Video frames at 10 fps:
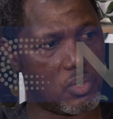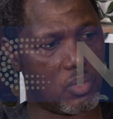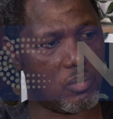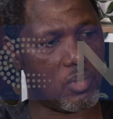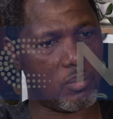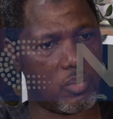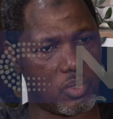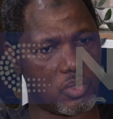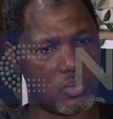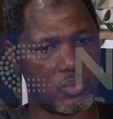to come on
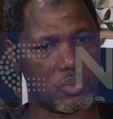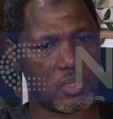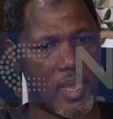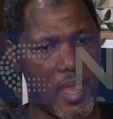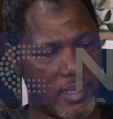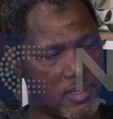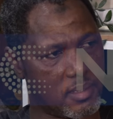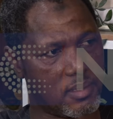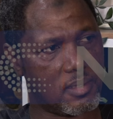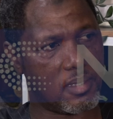board to
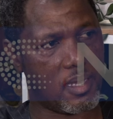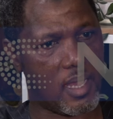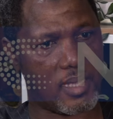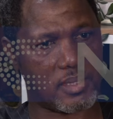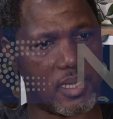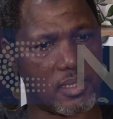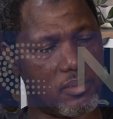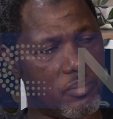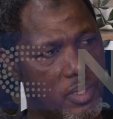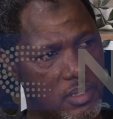act as
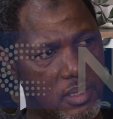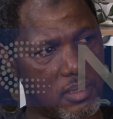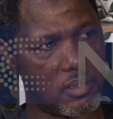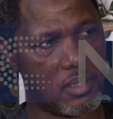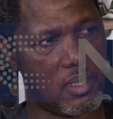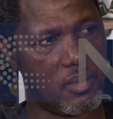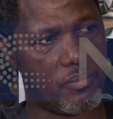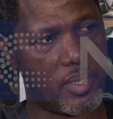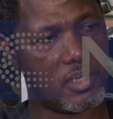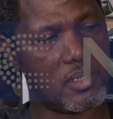acting president,
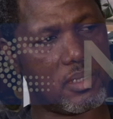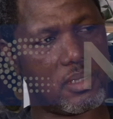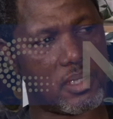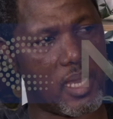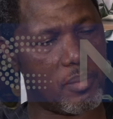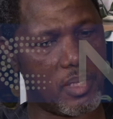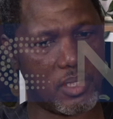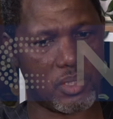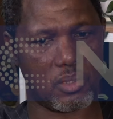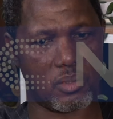pending
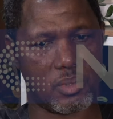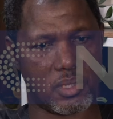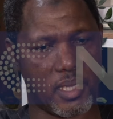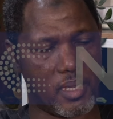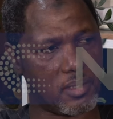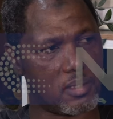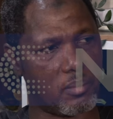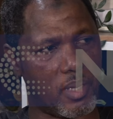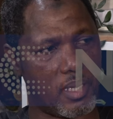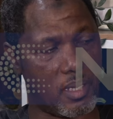determination of his case
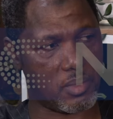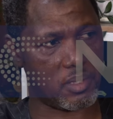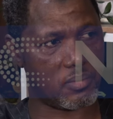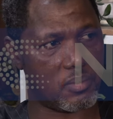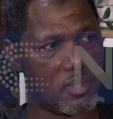by NAPTIP.